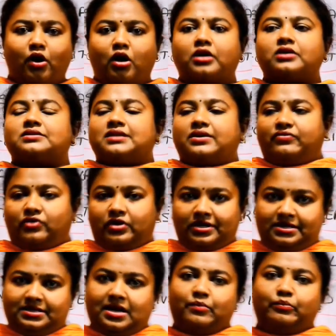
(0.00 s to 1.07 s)
or say for
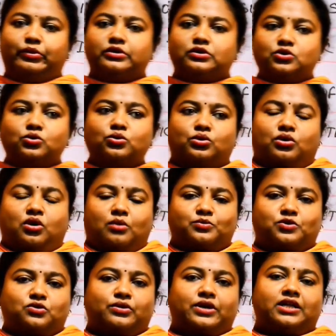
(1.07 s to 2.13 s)
example two
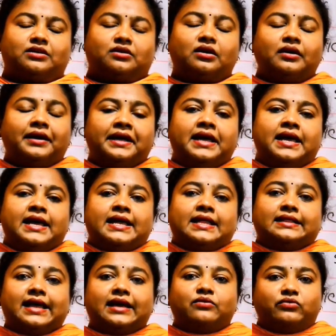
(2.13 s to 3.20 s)
crops together,
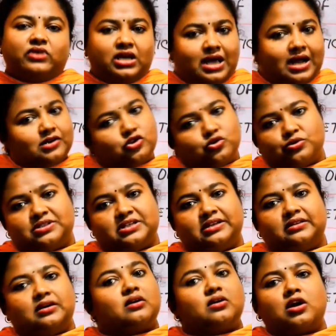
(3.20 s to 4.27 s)
then we are
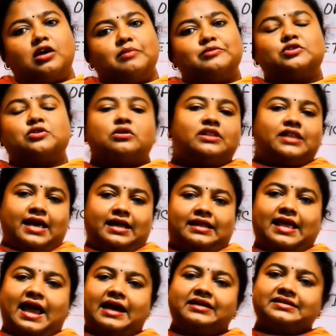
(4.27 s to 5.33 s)
choosing the crop, so
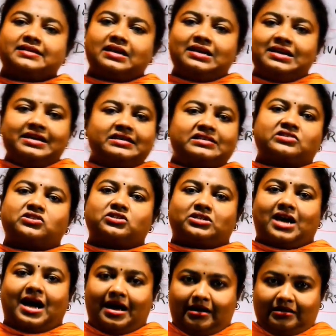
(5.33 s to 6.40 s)
there is a least
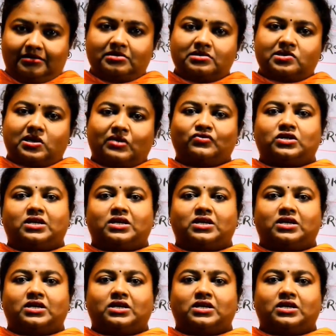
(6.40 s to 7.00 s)
chance of